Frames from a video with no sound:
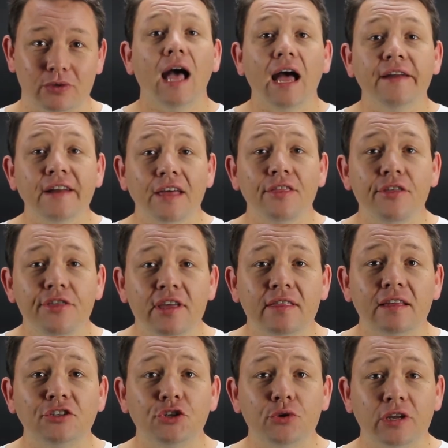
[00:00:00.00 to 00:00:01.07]
Another thing
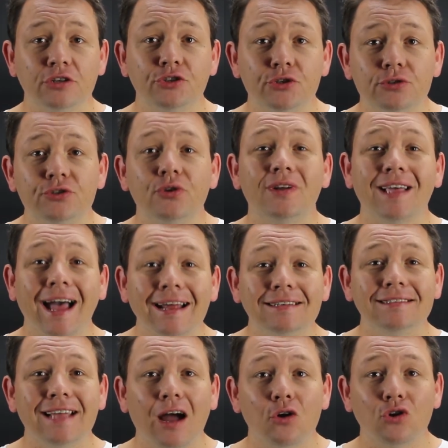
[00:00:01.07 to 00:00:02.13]
that you can do to cut
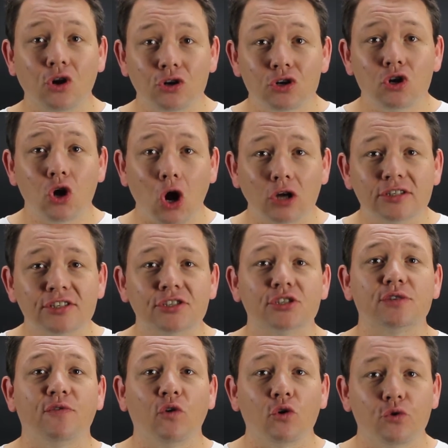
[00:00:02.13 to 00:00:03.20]
down on costs
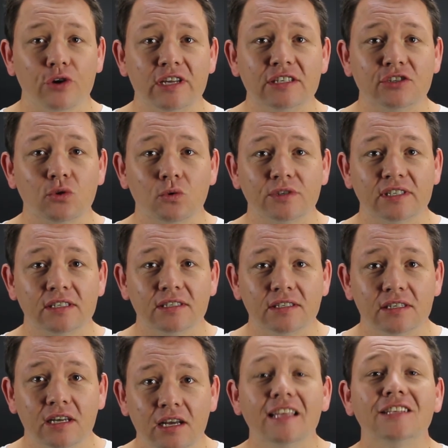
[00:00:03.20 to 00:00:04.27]
for
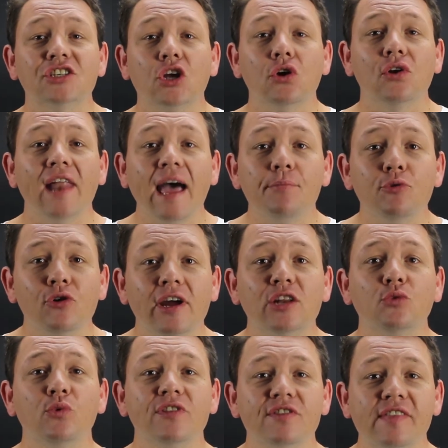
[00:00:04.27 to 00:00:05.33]
resources is
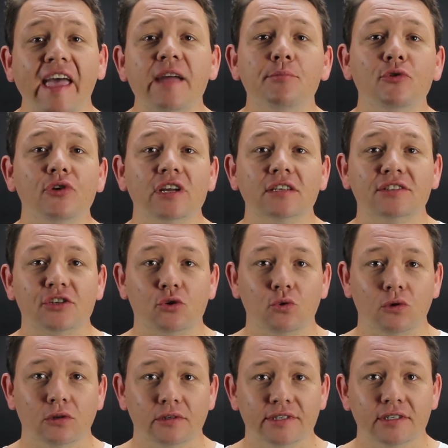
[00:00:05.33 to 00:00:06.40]
collaborate with neighboring
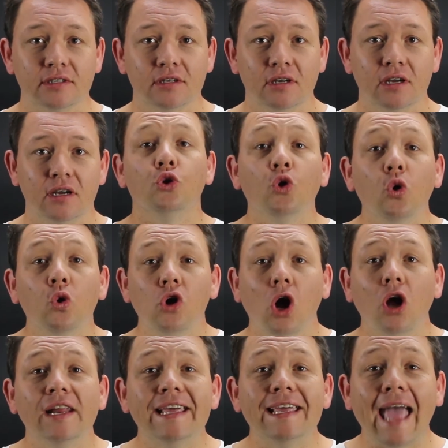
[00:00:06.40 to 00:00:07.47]
schools. Your
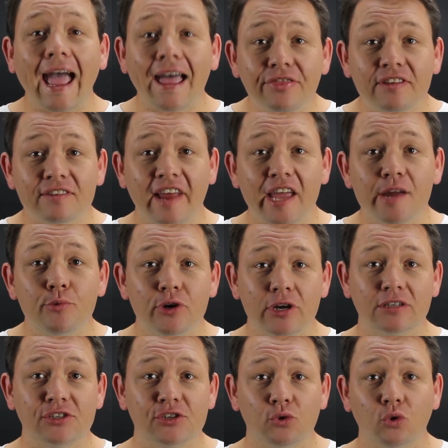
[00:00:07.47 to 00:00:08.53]
colleague at the neighboring
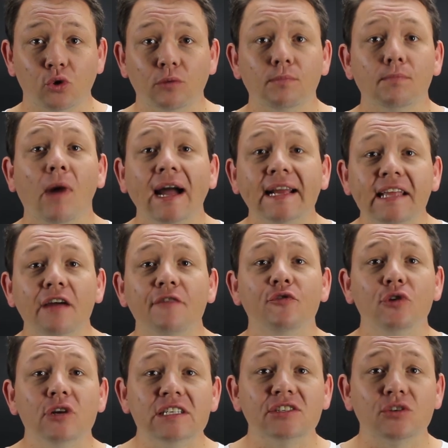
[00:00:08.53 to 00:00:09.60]
school might have
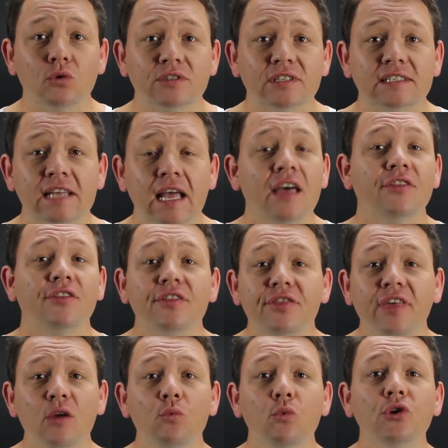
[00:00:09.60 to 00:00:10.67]
resources that
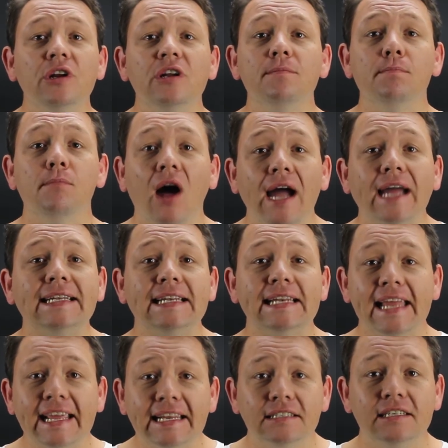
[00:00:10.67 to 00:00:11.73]
they wouldn't mind
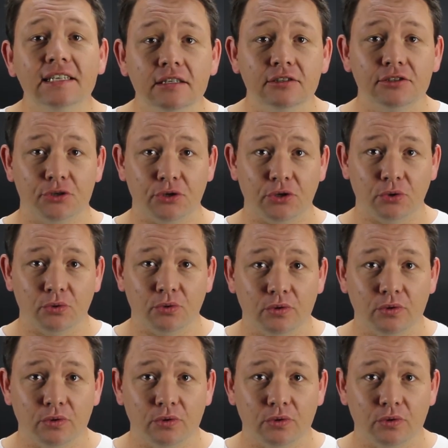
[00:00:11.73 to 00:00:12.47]
lending to you.